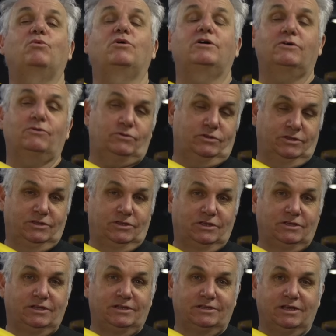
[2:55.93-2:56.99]
world
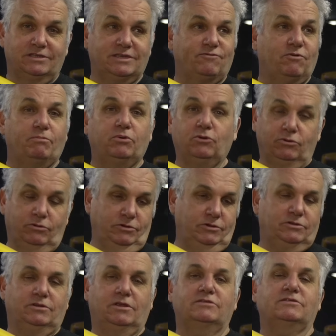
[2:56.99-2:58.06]
has ever
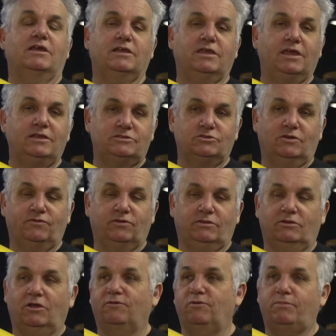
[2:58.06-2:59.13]
pulled a set of cases off
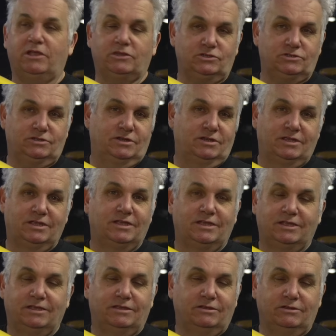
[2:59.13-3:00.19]
a bench
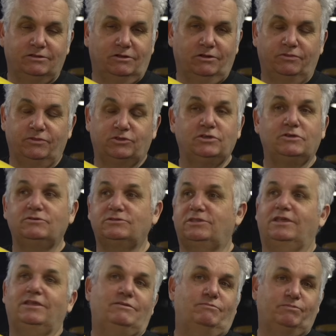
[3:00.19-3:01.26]
on the
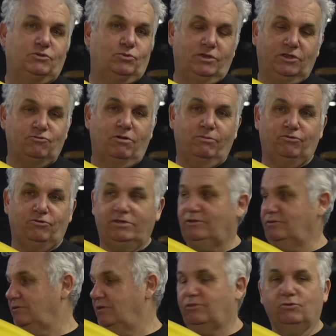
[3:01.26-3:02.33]
Tuesday between Grand Prix
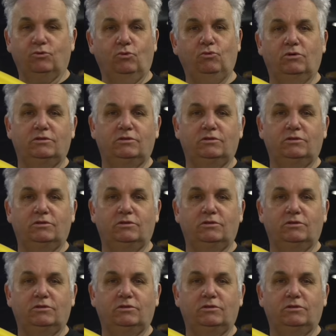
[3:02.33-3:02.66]
and thought, oh,